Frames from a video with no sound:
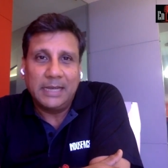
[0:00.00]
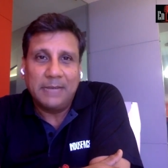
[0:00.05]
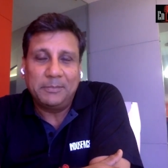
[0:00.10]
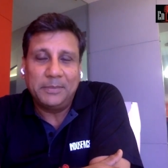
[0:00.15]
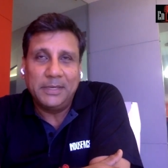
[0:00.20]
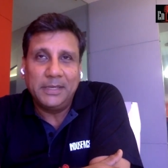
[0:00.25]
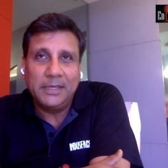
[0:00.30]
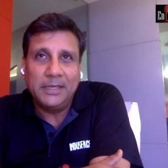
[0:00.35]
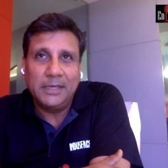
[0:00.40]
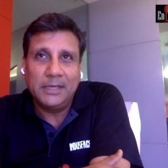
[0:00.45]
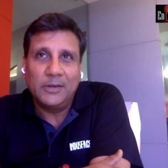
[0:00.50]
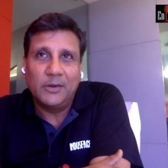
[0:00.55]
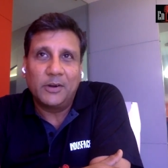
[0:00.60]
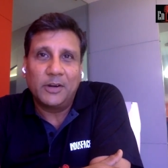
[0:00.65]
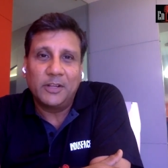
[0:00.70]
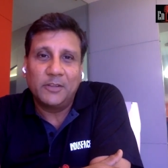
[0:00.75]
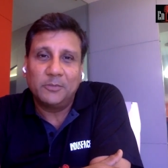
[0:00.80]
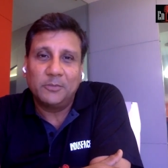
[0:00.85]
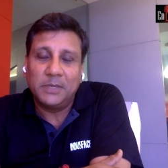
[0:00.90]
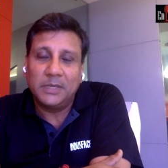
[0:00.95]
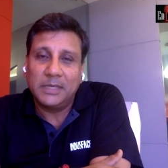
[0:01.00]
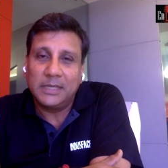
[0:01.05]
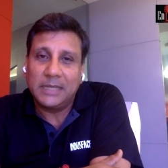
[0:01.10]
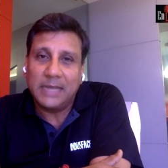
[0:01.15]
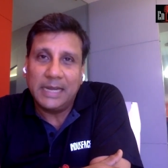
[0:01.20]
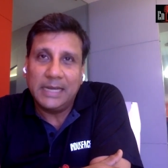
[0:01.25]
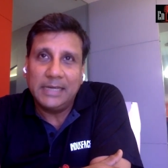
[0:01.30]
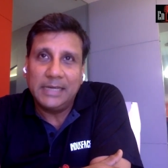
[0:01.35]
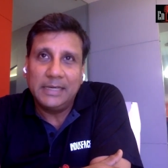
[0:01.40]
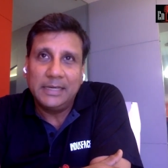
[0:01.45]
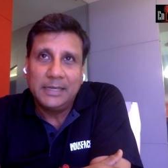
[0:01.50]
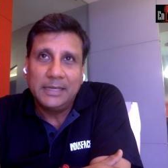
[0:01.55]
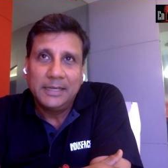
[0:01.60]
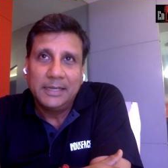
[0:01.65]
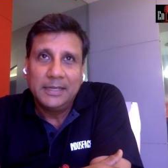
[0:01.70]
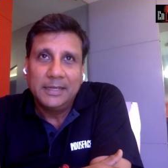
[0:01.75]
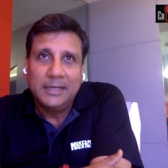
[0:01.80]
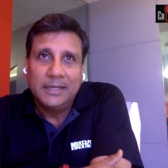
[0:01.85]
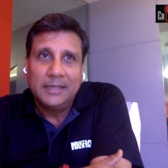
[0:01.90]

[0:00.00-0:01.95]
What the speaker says: happy. God has been kind.